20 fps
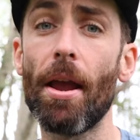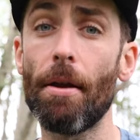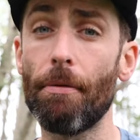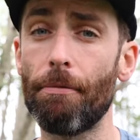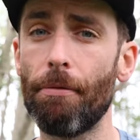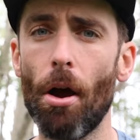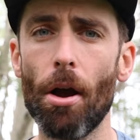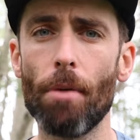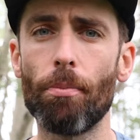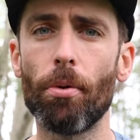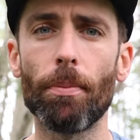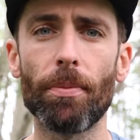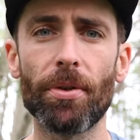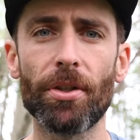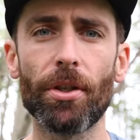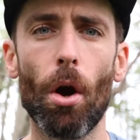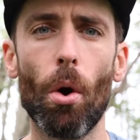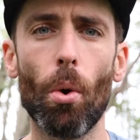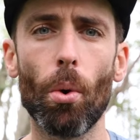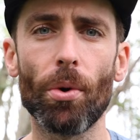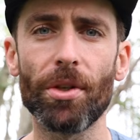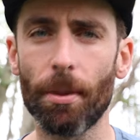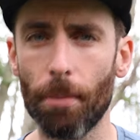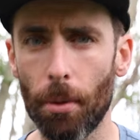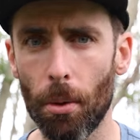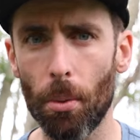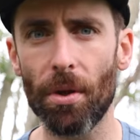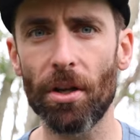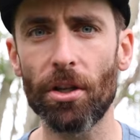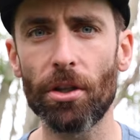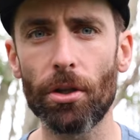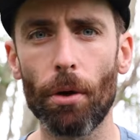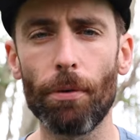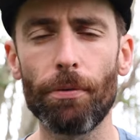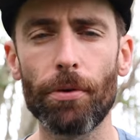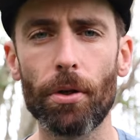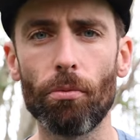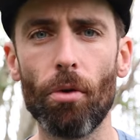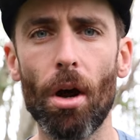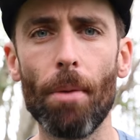a Vibram sole or something with a
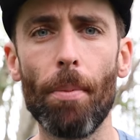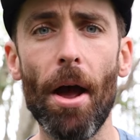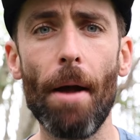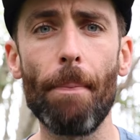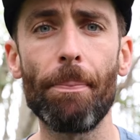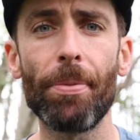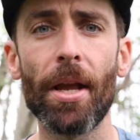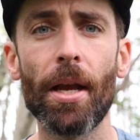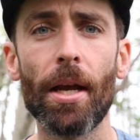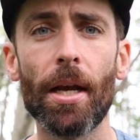softer rubber,